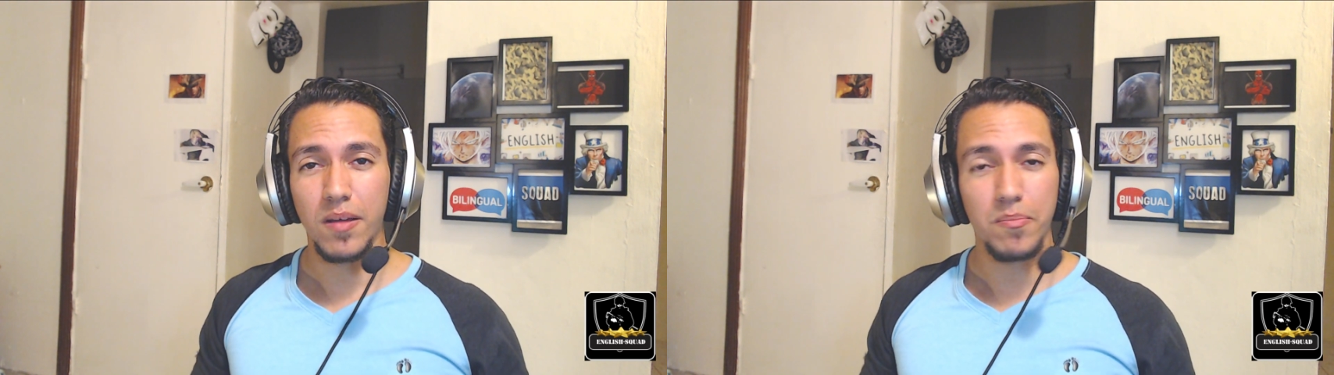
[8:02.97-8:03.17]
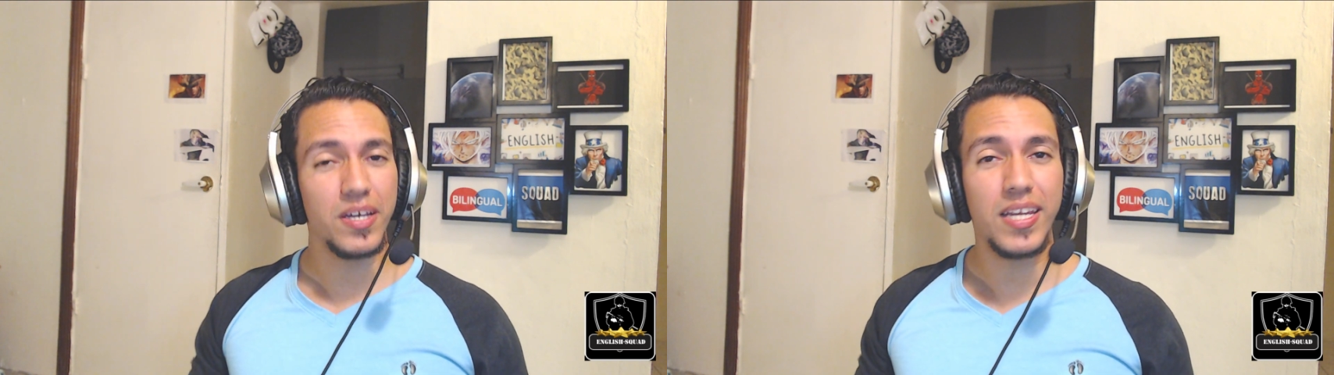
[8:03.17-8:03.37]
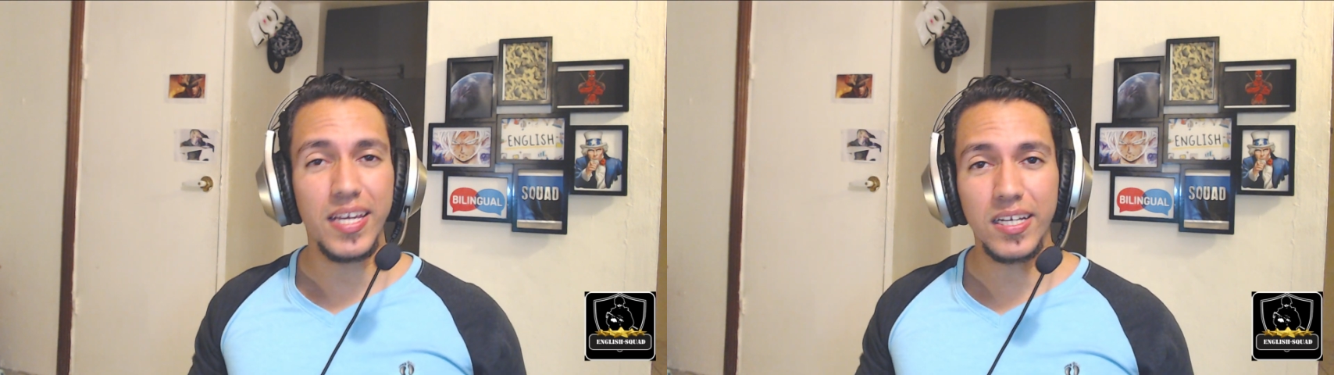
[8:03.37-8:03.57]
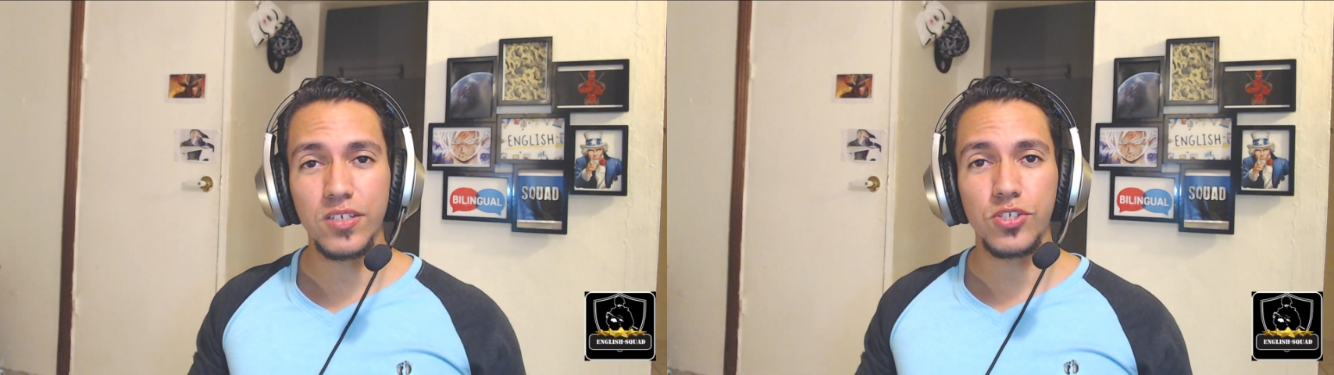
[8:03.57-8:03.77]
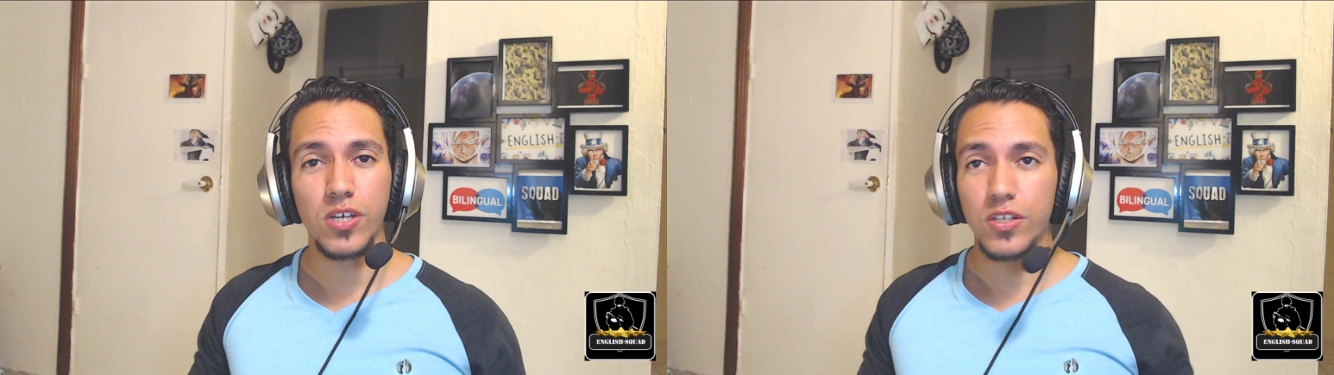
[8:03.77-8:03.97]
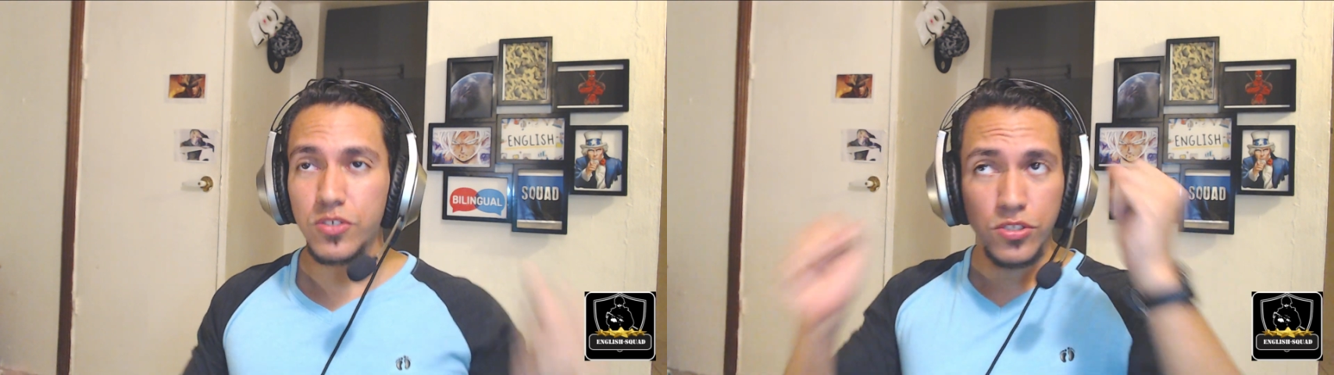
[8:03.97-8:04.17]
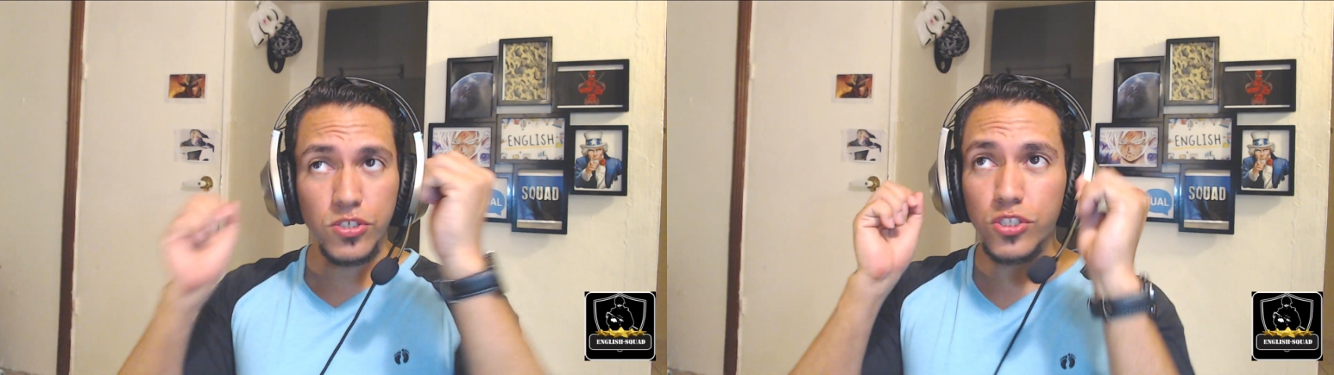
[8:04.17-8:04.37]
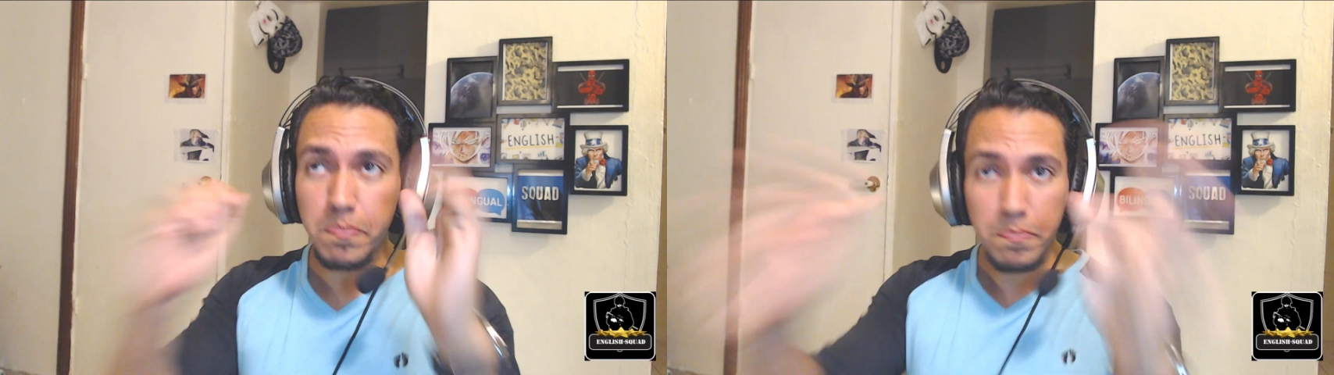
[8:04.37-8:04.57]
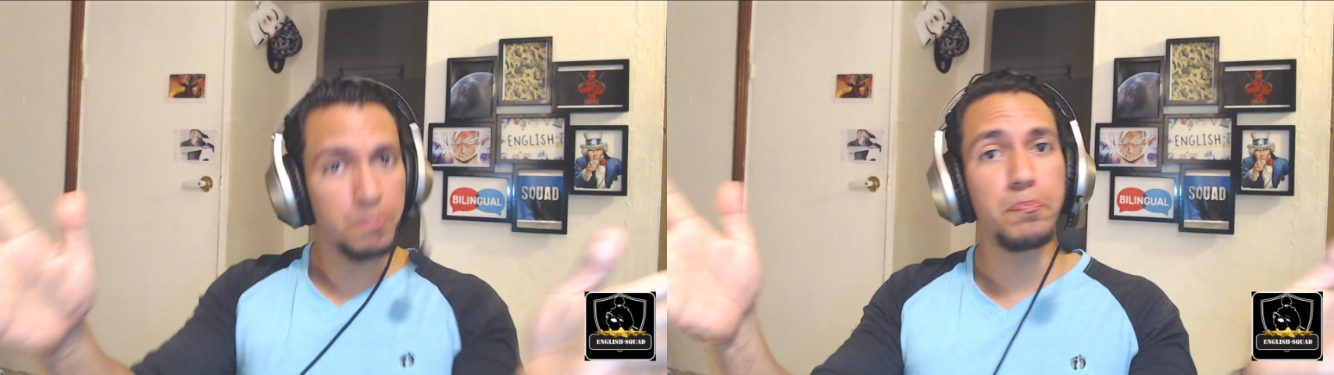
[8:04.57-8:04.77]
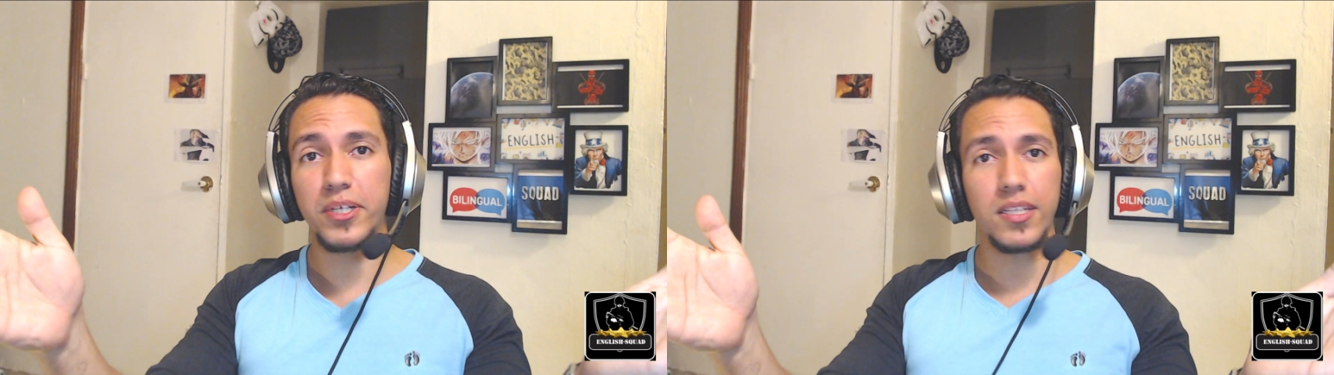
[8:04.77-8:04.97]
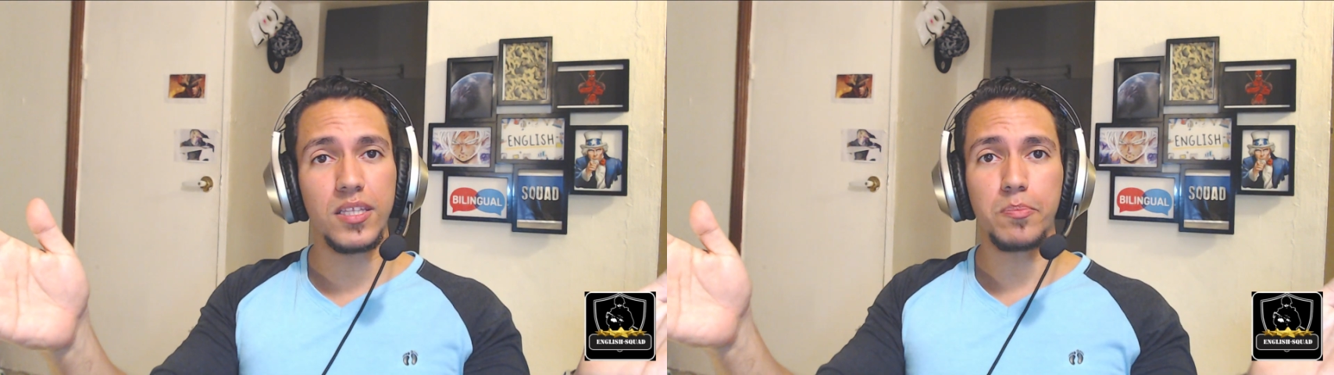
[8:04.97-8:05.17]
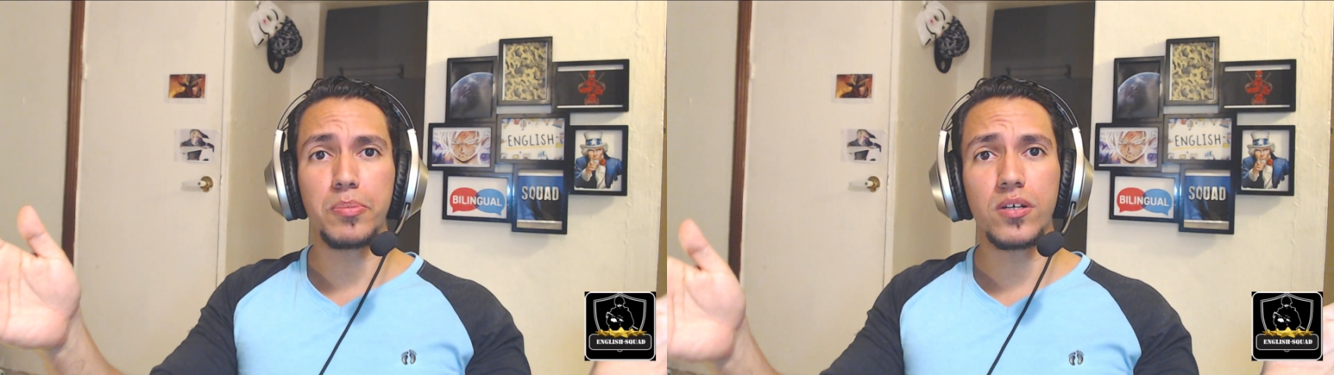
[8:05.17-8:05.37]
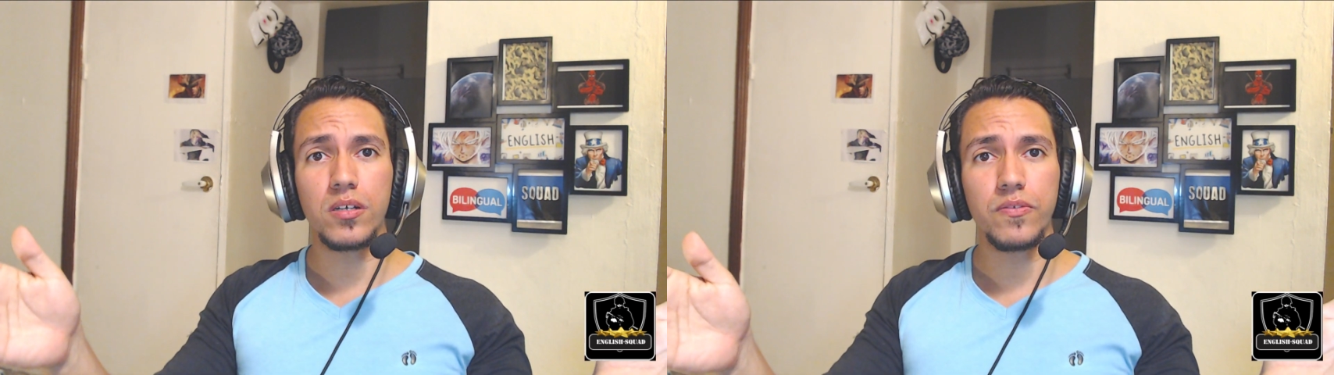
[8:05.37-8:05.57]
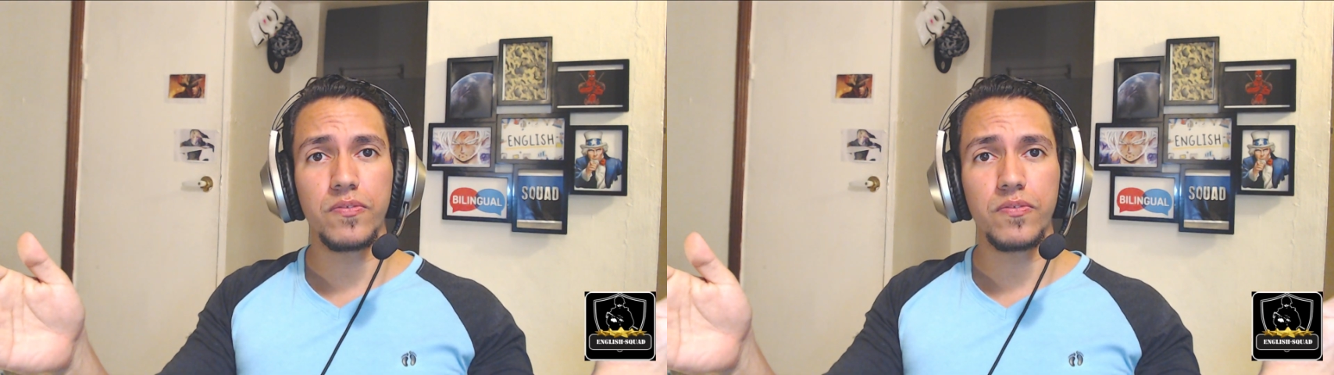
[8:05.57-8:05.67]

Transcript: But in English, you just put the verb